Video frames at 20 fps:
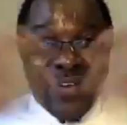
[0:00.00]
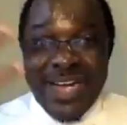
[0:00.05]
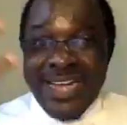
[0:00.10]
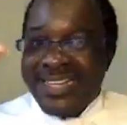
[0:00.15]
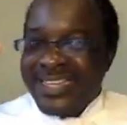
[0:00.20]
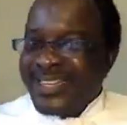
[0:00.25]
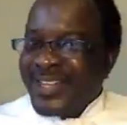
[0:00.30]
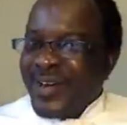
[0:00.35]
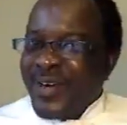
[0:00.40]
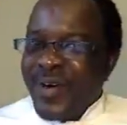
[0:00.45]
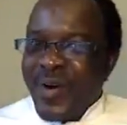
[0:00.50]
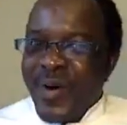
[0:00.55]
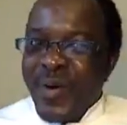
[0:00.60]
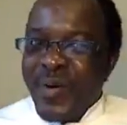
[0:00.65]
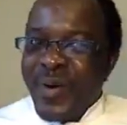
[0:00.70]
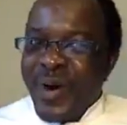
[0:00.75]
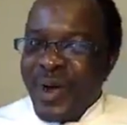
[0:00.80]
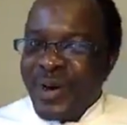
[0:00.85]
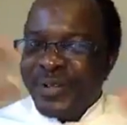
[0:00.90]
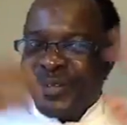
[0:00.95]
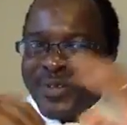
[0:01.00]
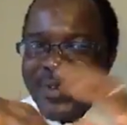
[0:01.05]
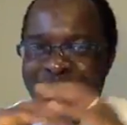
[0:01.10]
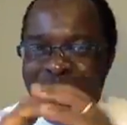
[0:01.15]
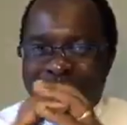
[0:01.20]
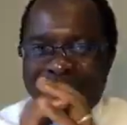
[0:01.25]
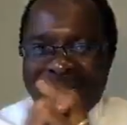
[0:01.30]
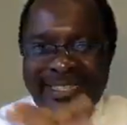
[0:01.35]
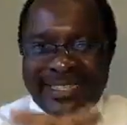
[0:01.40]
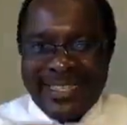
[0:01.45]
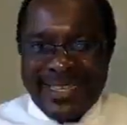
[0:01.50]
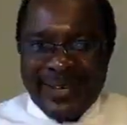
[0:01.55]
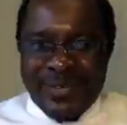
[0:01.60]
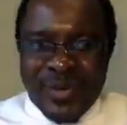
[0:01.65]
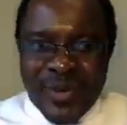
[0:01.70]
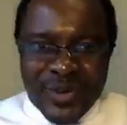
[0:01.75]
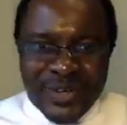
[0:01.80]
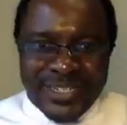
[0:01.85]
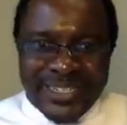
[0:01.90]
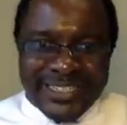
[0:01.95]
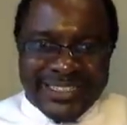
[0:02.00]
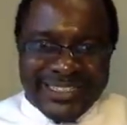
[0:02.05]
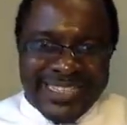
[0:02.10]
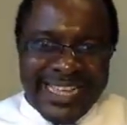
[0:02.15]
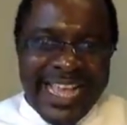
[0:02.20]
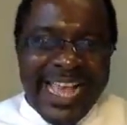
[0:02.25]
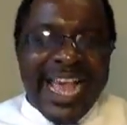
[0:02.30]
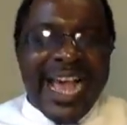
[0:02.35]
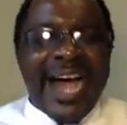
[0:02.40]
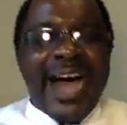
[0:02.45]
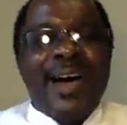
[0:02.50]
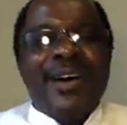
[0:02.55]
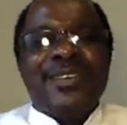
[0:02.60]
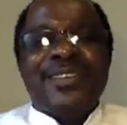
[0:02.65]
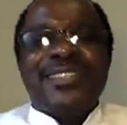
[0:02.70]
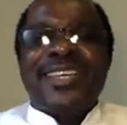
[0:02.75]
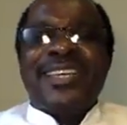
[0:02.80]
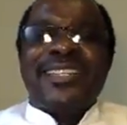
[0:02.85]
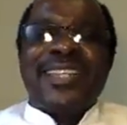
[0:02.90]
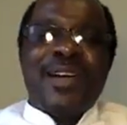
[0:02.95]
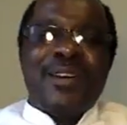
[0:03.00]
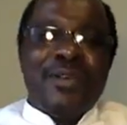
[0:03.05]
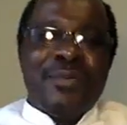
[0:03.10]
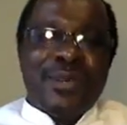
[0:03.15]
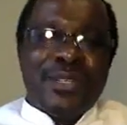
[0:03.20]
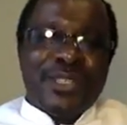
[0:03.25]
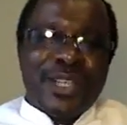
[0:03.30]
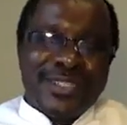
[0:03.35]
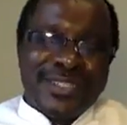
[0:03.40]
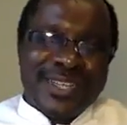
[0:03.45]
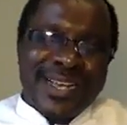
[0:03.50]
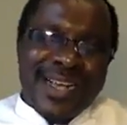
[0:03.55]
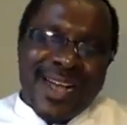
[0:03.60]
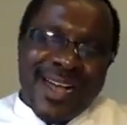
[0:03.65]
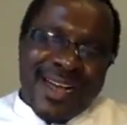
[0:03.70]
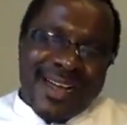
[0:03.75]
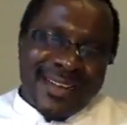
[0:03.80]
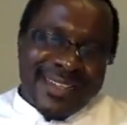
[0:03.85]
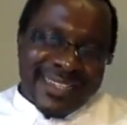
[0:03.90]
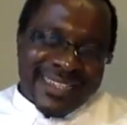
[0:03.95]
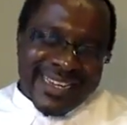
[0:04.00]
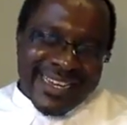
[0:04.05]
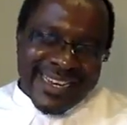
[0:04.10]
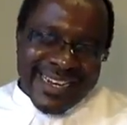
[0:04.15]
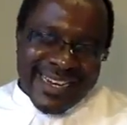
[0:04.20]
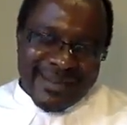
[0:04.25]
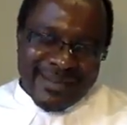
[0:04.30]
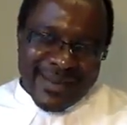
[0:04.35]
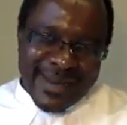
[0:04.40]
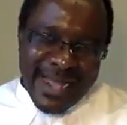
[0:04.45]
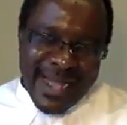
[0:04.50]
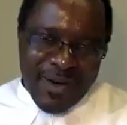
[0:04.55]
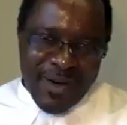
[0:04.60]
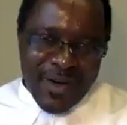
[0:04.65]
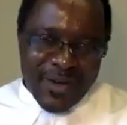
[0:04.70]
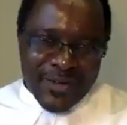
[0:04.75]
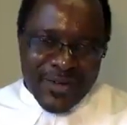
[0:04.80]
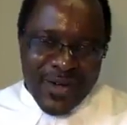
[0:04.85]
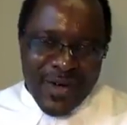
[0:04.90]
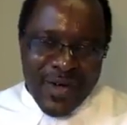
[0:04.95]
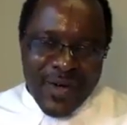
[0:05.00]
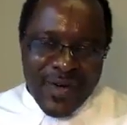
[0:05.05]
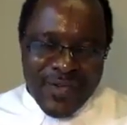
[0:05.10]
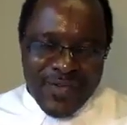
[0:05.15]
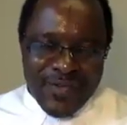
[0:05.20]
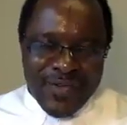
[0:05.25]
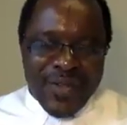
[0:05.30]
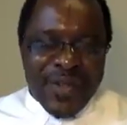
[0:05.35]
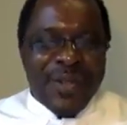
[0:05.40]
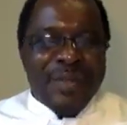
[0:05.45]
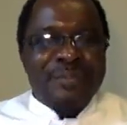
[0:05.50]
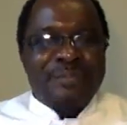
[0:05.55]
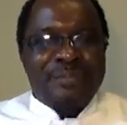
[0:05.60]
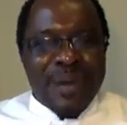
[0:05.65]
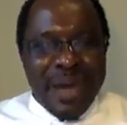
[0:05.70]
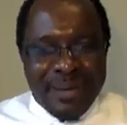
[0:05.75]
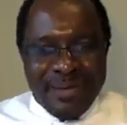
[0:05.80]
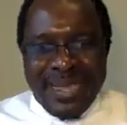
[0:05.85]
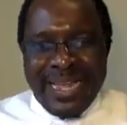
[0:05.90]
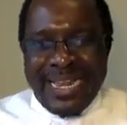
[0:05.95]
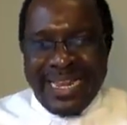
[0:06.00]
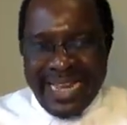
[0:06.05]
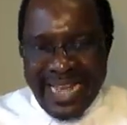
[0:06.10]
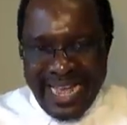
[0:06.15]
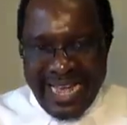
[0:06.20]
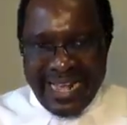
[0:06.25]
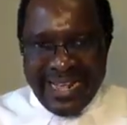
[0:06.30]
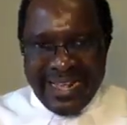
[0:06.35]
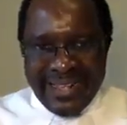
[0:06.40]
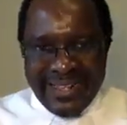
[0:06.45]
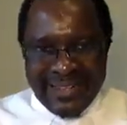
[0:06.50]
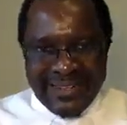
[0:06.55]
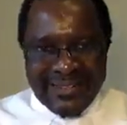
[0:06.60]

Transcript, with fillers: I'm inviting the whole world to come and see the wonders. How Satan will be judging God in the criminal court of Bamenda.